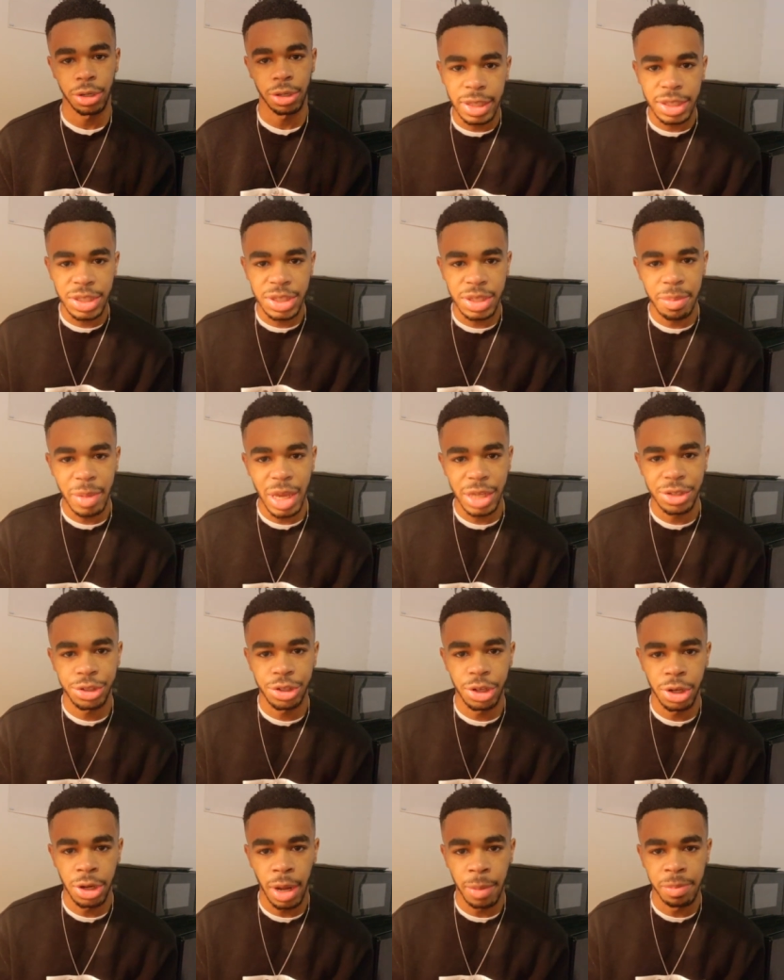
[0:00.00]
This
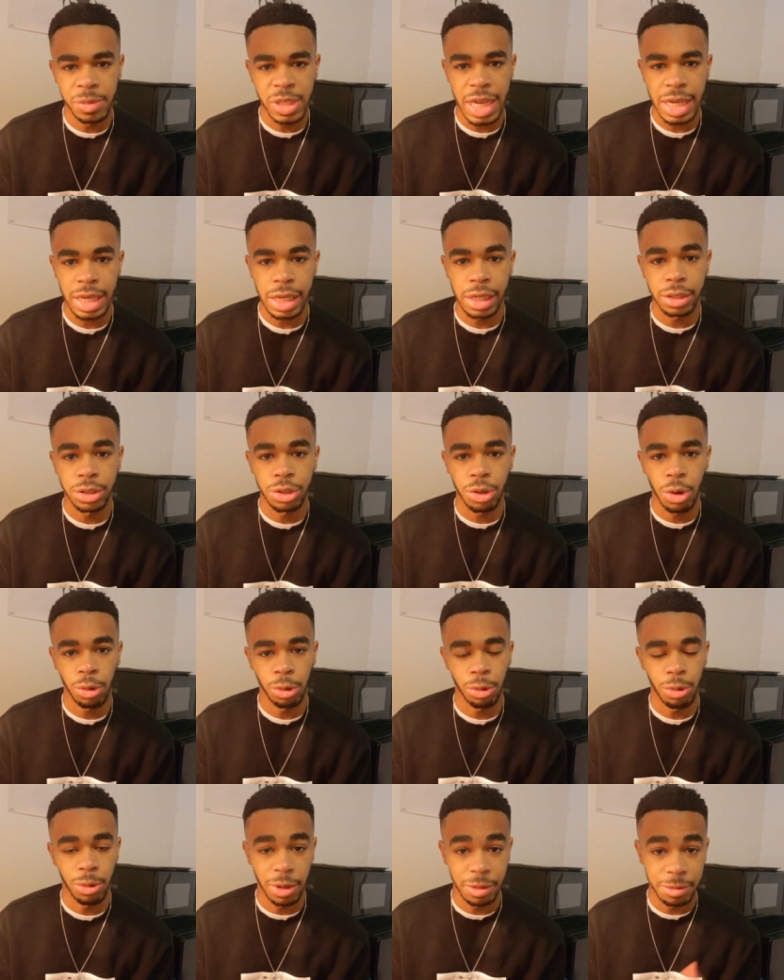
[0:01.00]
semester, I'm taking a
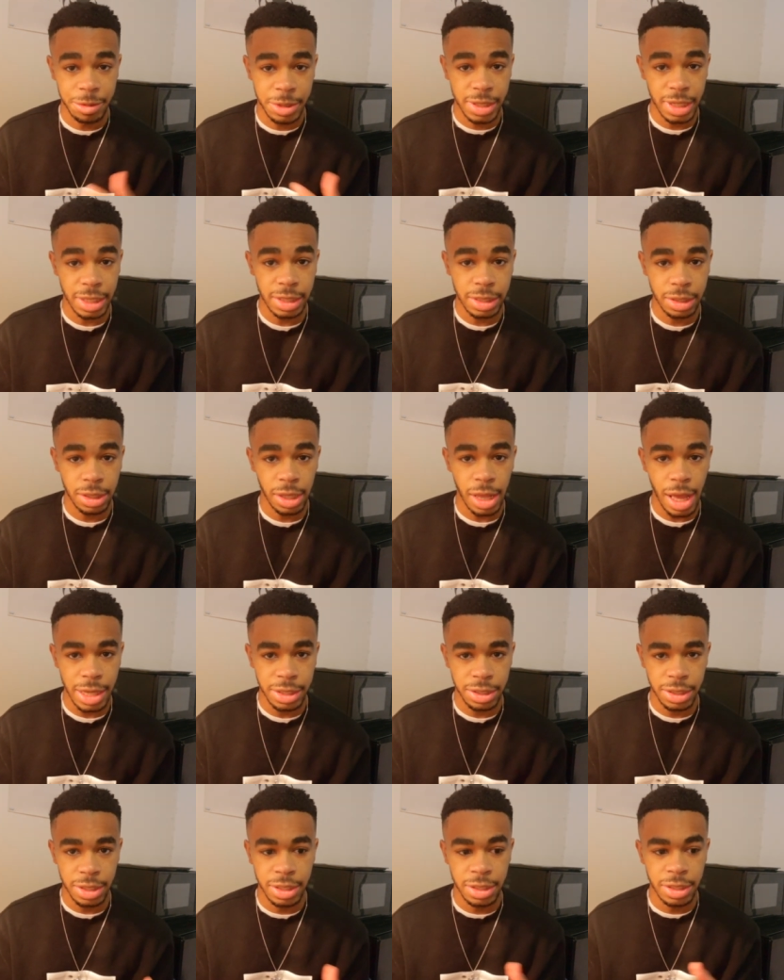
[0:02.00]
total of six
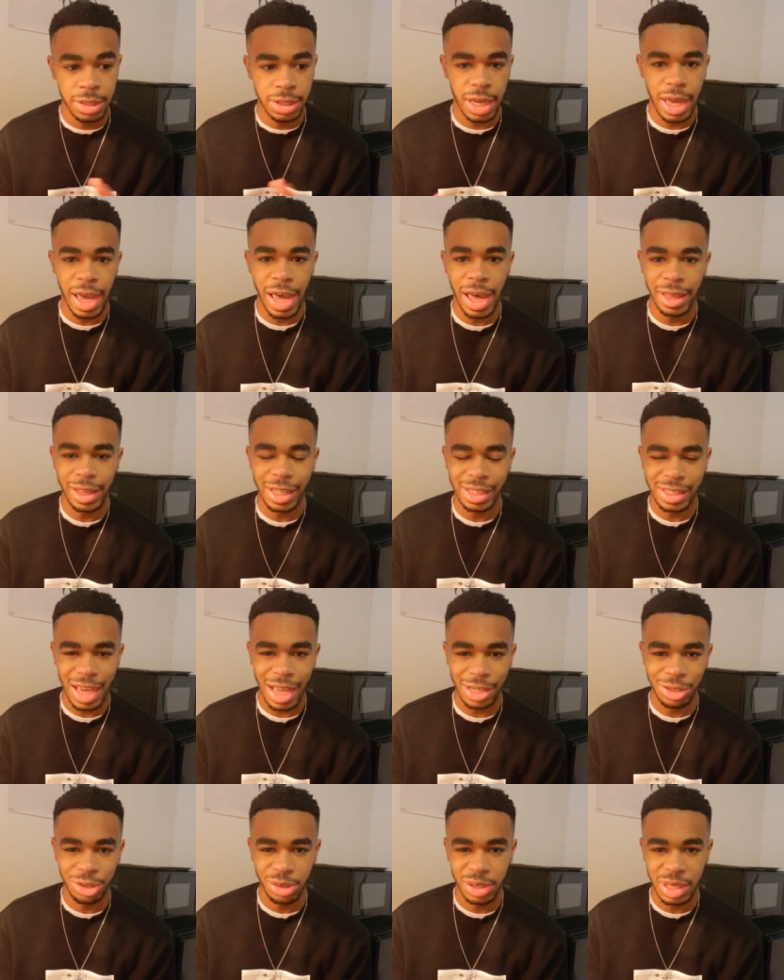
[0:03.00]
classes, and that's
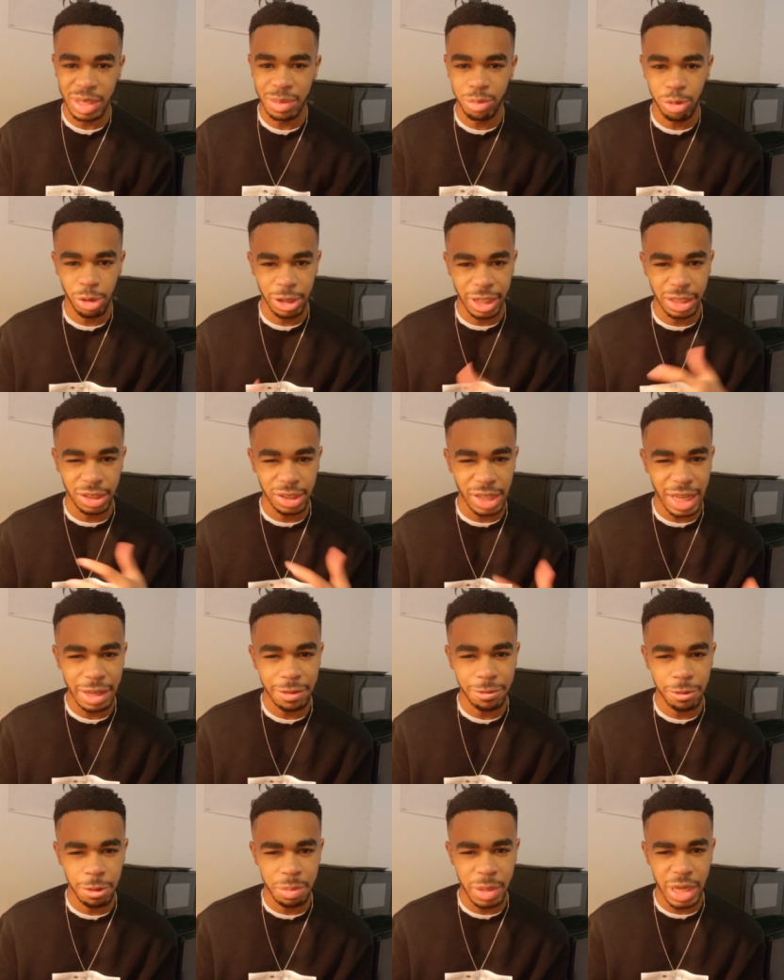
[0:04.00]
actually pretty
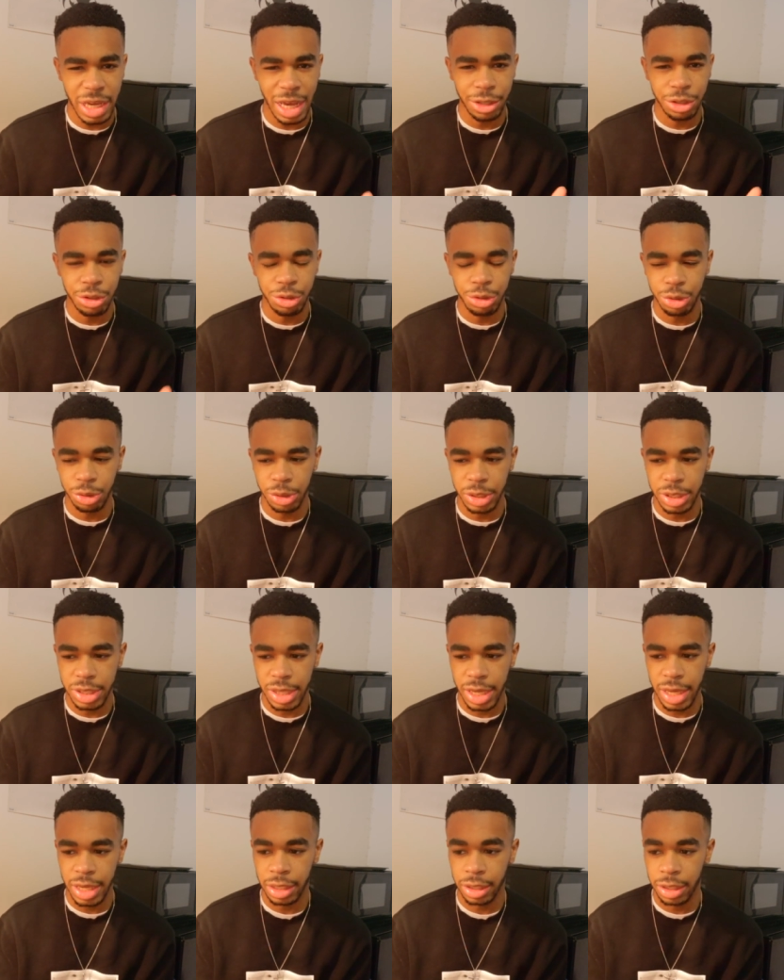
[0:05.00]
late for me. I usually
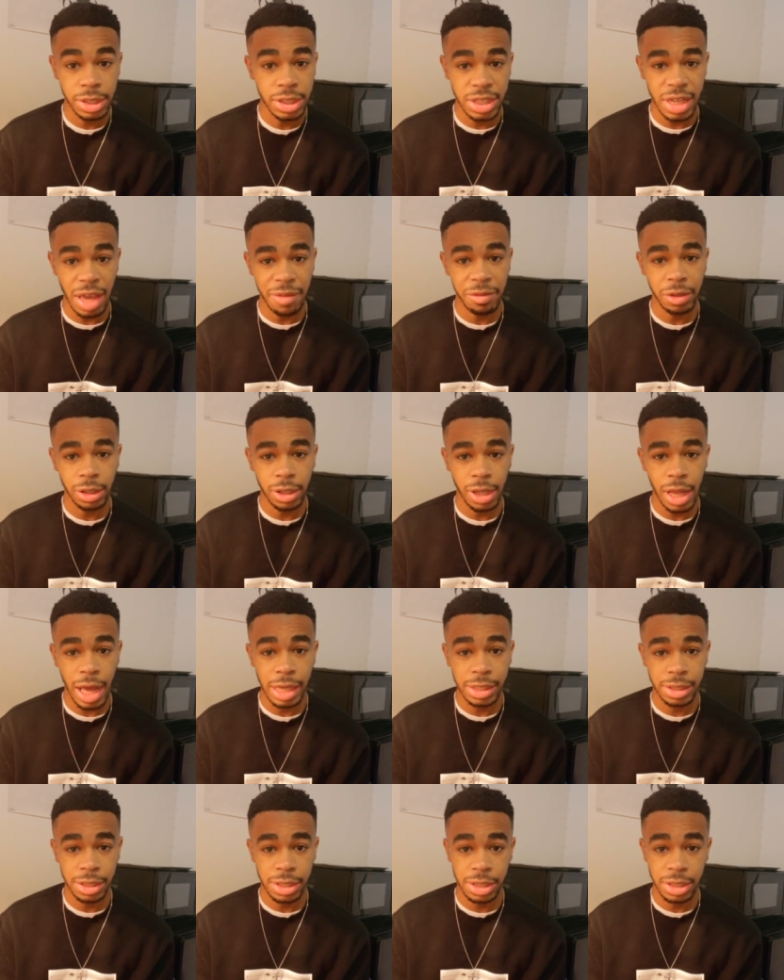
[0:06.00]
take seven
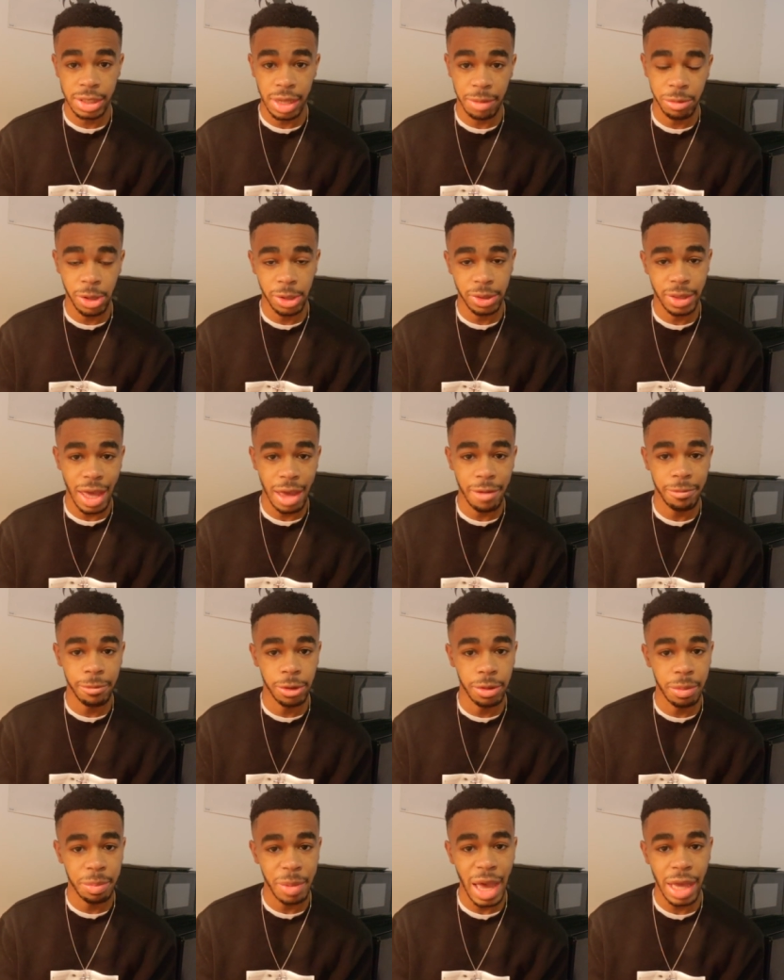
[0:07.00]
classes. I've done that
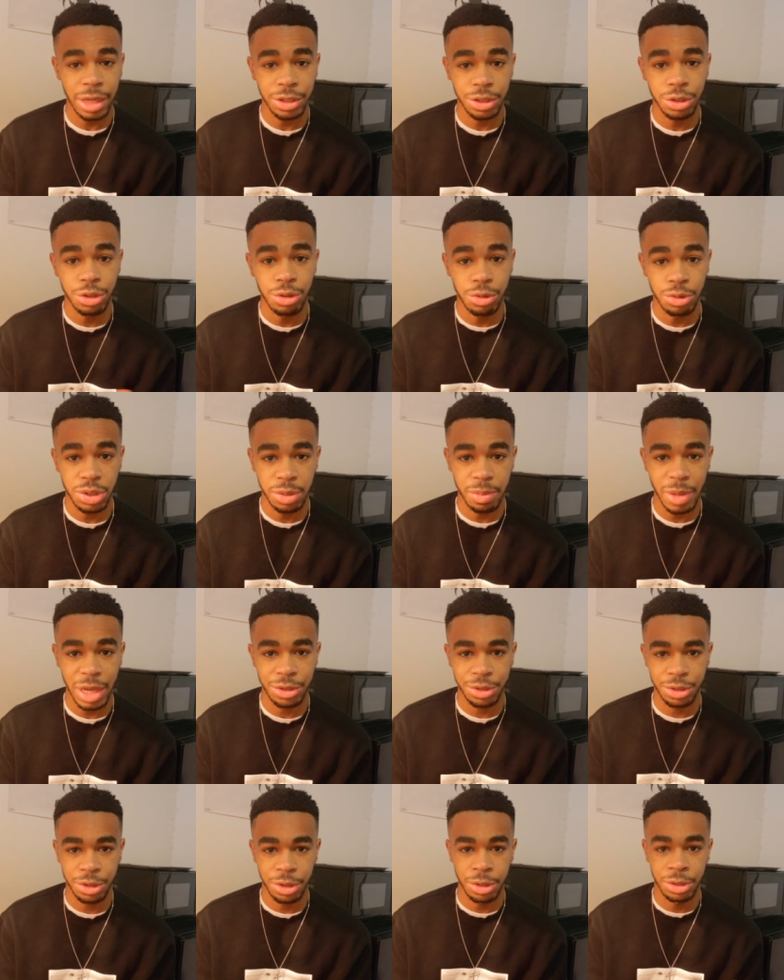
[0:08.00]
for the past two
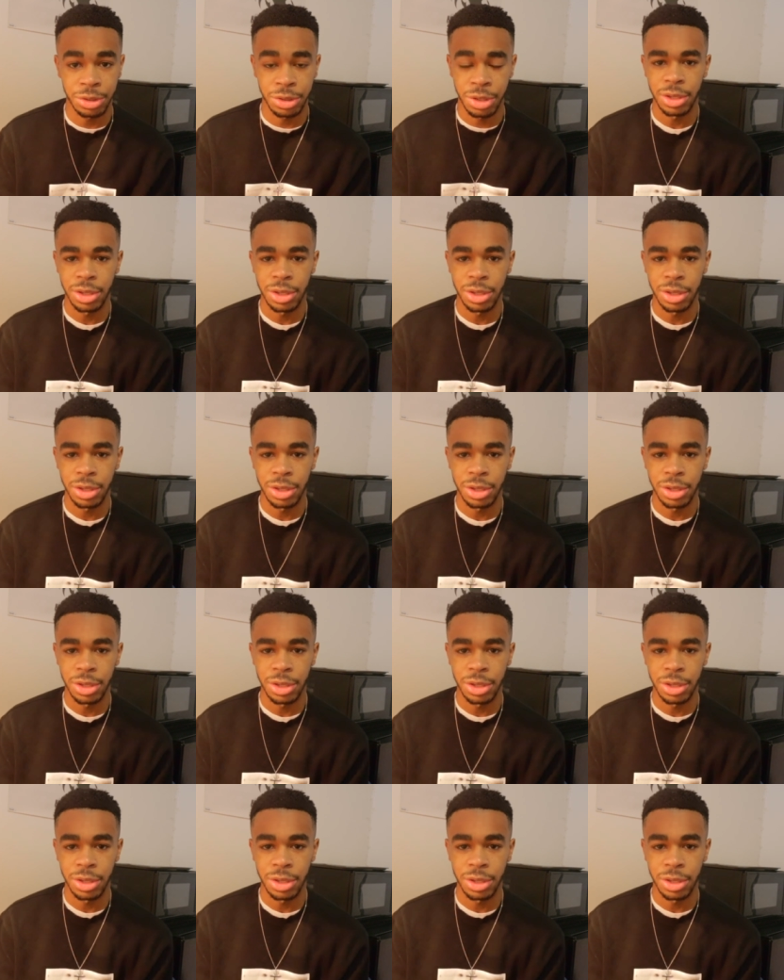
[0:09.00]
semesters.